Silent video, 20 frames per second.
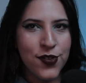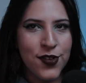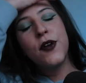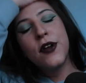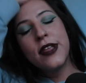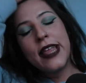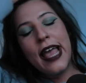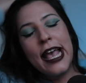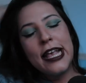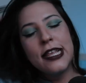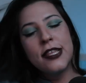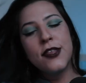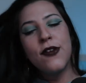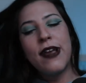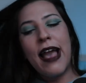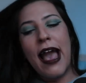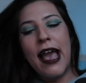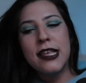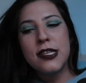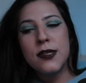I'm gonna ask you
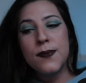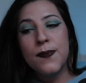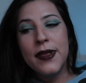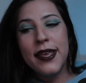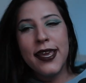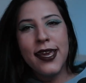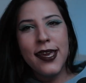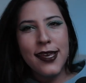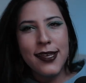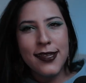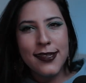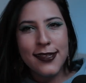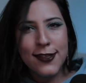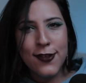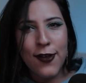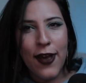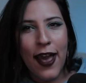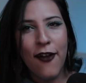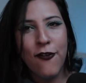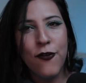guys please
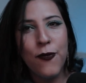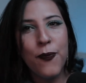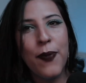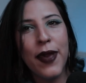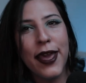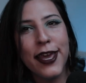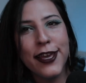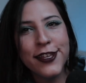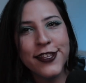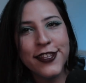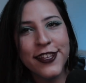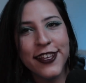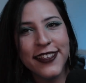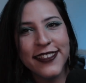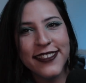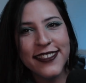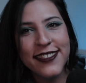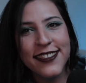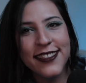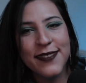to have
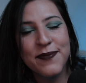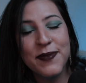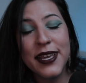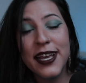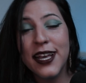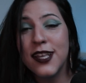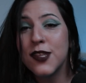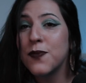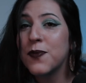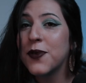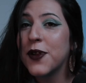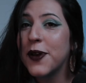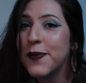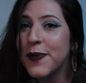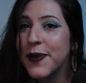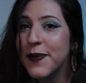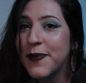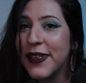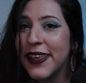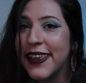patience because
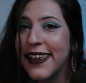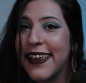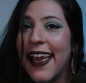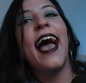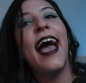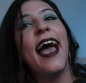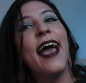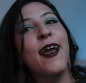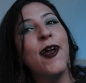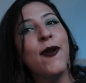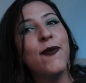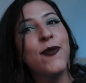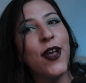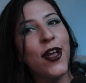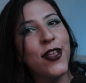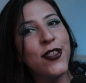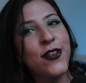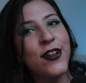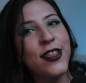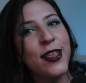probably I am
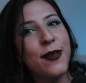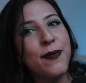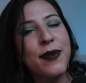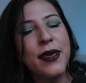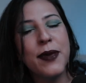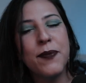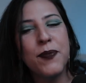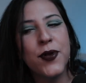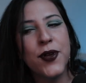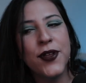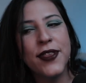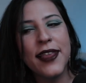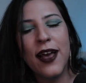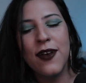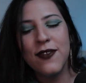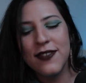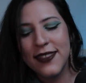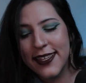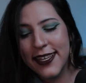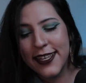not gonna be
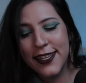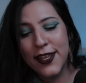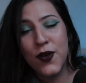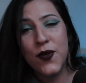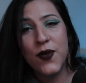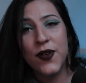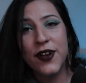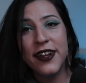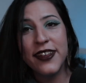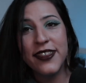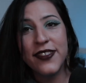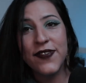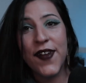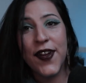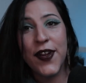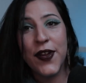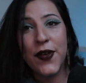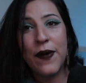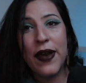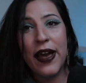pronouncing the words
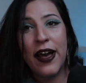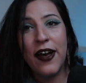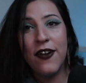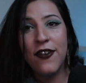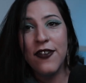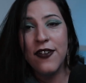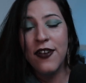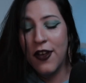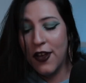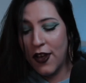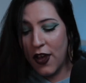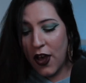very well.